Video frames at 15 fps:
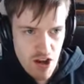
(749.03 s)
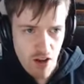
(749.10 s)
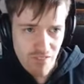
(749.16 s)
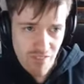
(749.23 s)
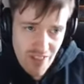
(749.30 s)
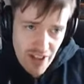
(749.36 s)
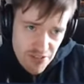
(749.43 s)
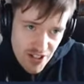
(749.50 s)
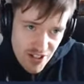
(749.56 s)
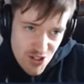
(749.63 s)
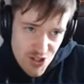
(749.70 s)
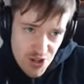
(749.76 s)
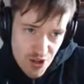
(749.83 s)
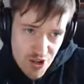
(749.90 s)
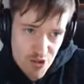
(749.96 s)
On the left-hand
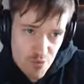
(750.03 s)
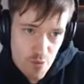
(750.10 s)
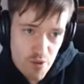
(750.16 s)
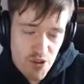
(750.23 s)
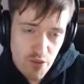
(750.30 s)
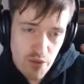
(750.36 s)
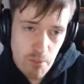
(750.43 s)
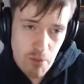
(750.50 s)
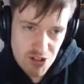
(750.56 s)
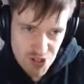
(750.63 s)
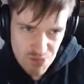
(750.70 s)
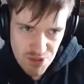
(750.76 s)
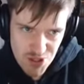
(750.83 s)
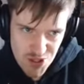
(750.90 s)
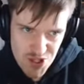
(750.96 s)
side, we've got the
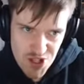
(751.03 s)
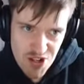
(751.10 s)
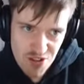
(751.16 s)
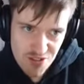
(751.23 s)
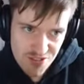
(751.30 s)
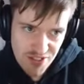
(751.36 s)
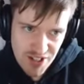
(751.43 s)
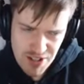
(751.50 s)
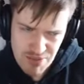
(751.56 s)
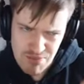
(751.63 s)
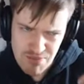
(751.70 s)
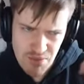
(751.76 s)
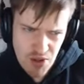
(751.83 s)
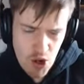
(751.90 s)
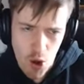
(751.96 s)
possibility of um,